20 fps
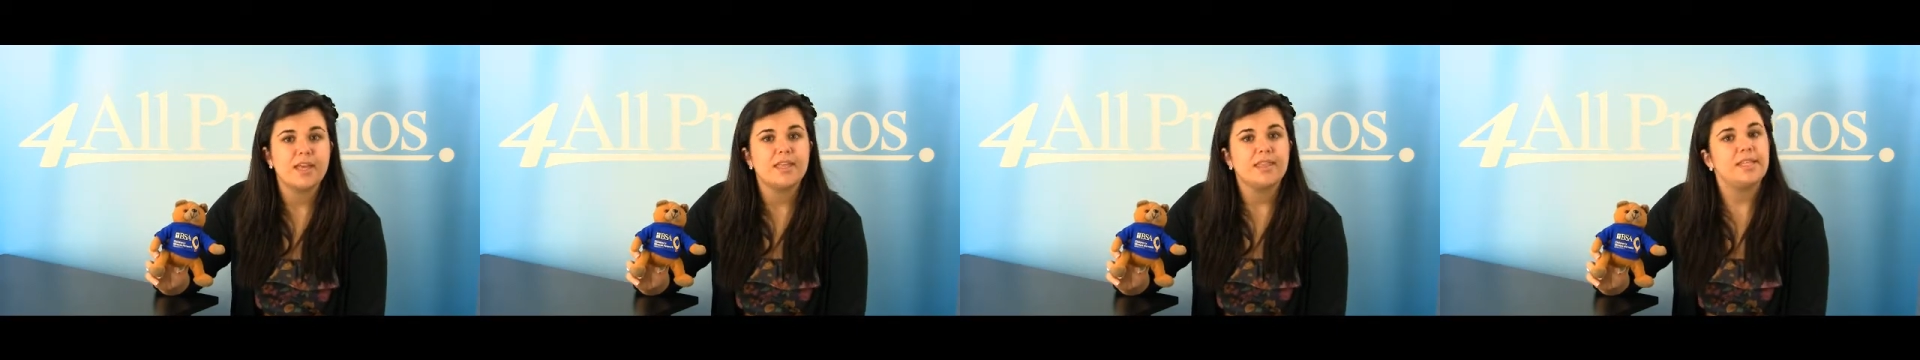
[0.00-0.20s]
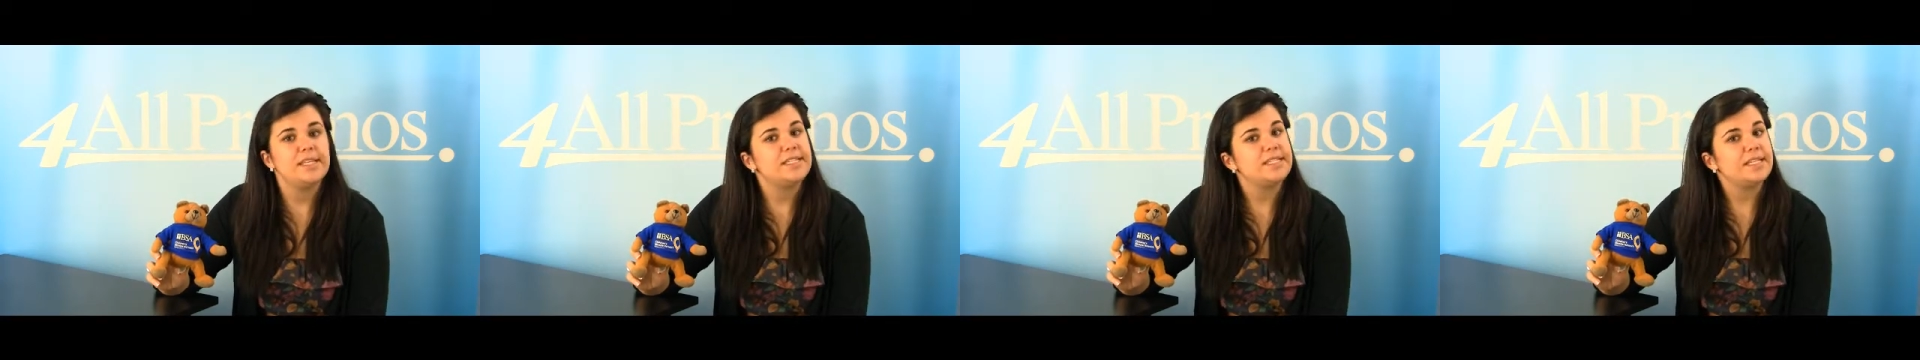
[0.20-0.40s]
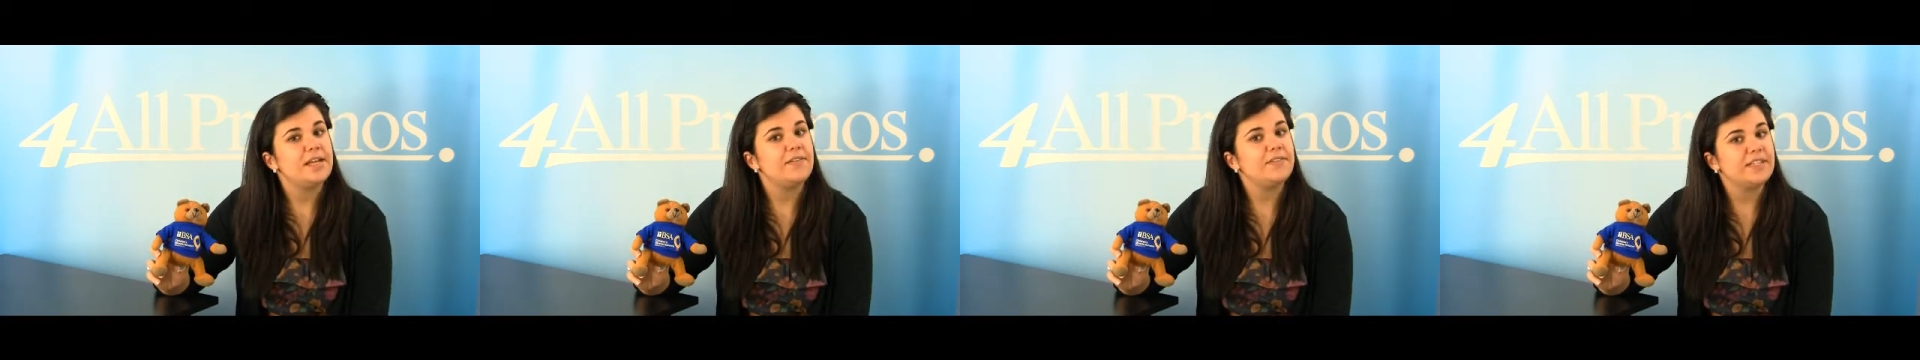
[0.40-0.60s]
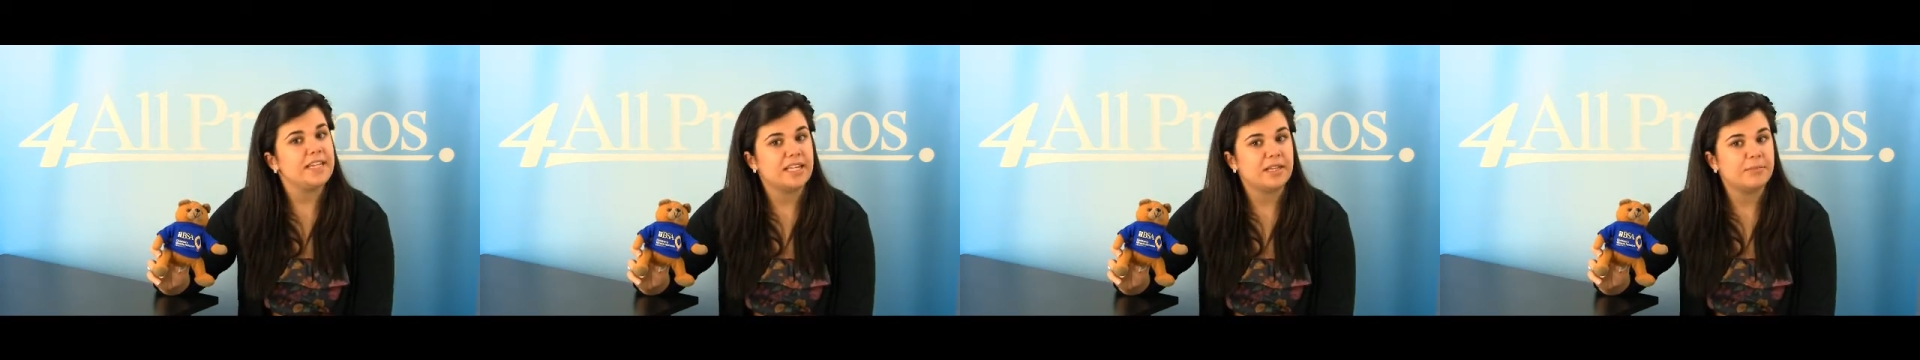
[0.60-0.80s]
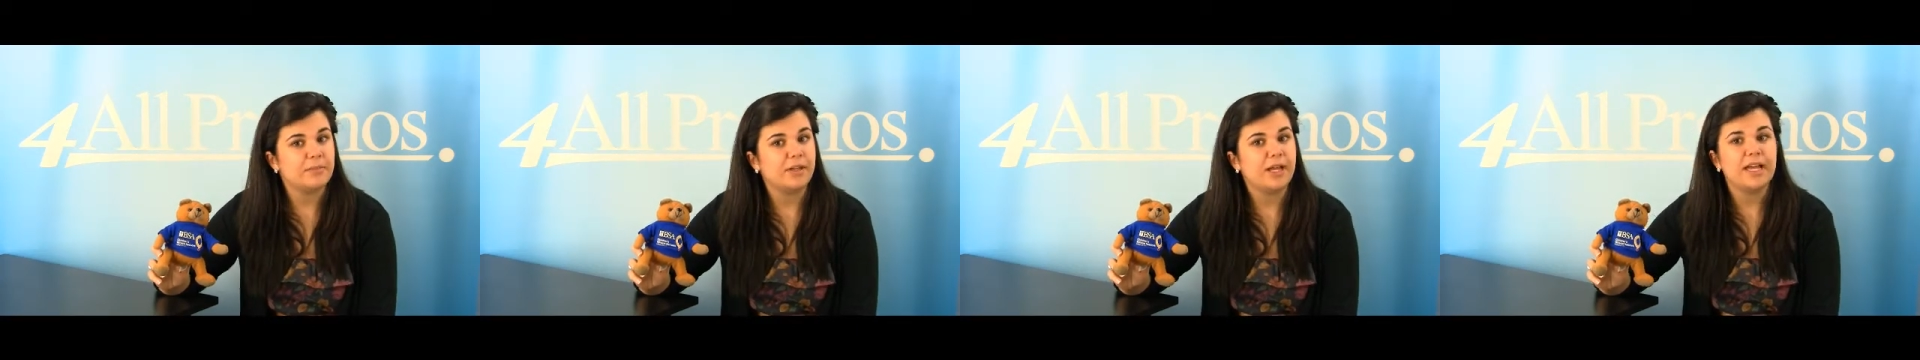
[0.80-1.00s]
The stuffed
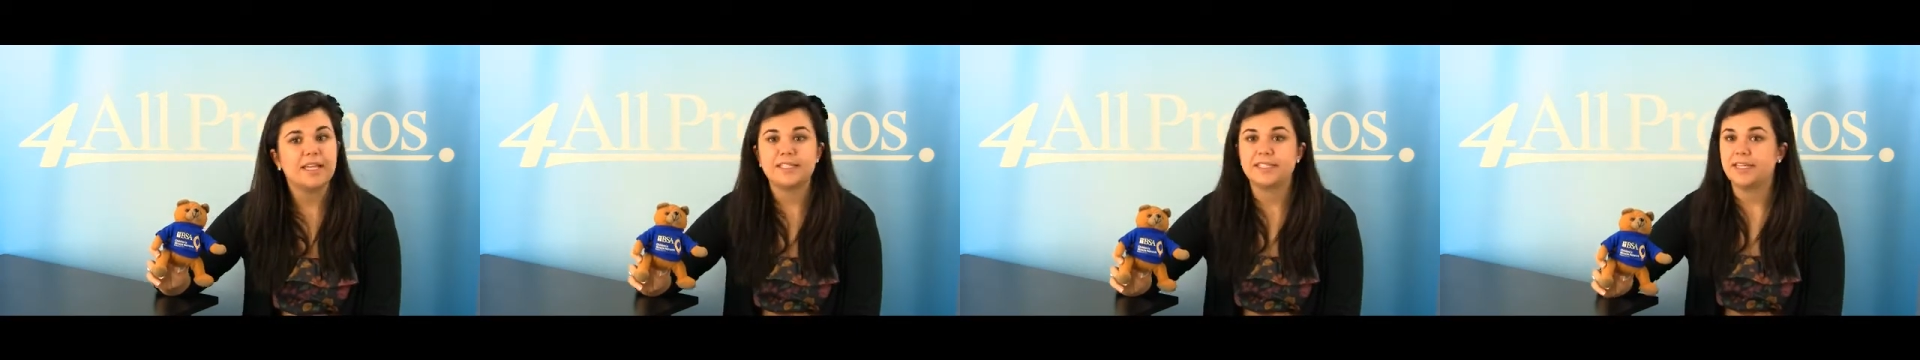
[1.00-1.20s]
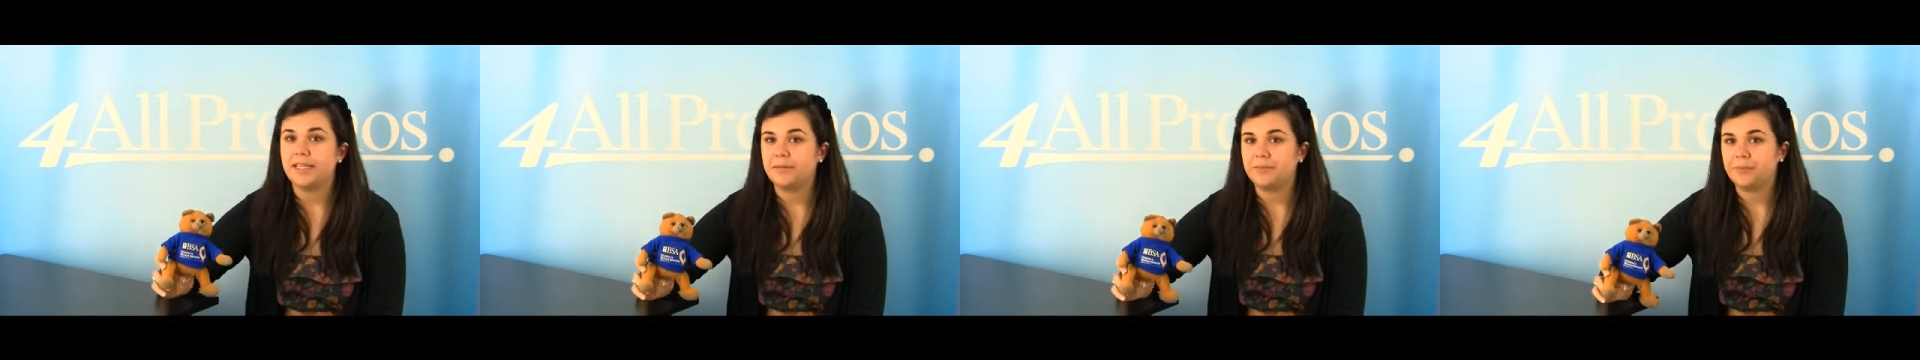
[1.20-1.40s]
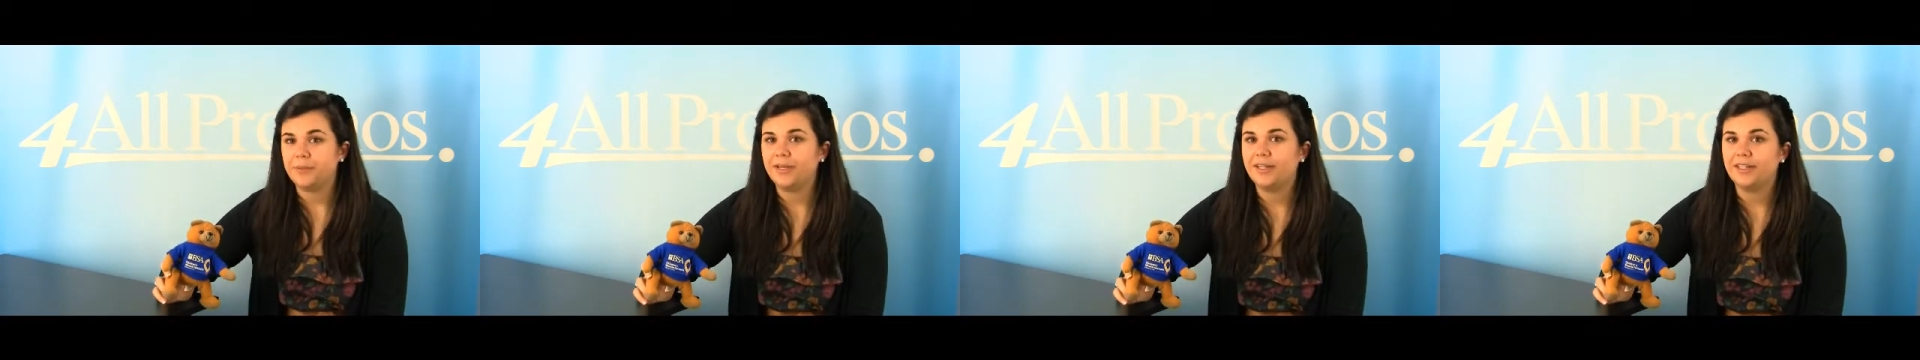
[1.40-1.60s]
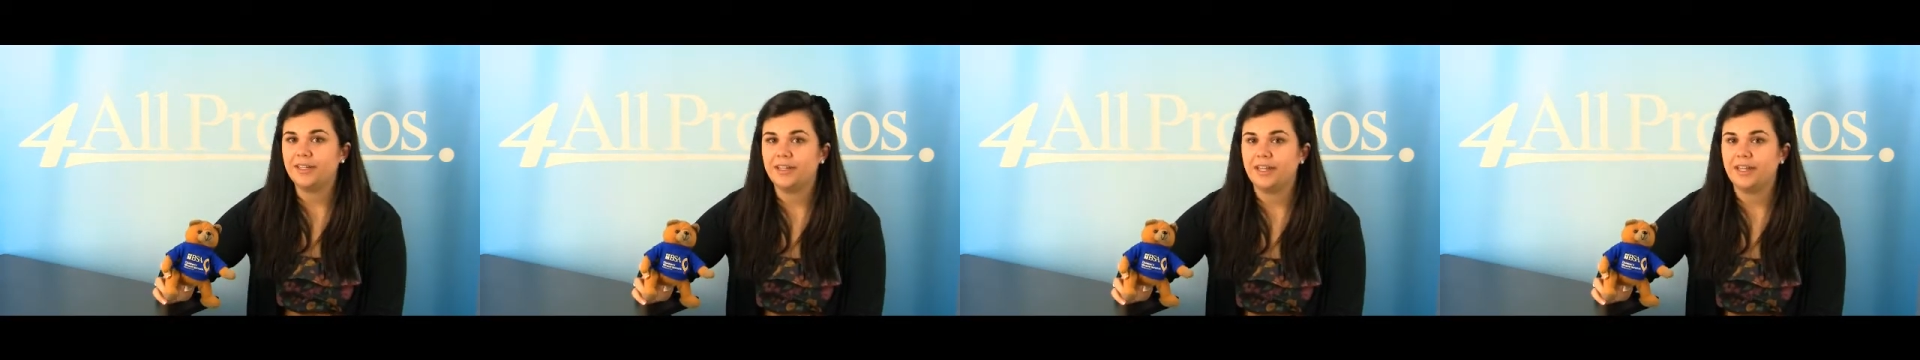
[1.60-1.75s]
animal has an imprint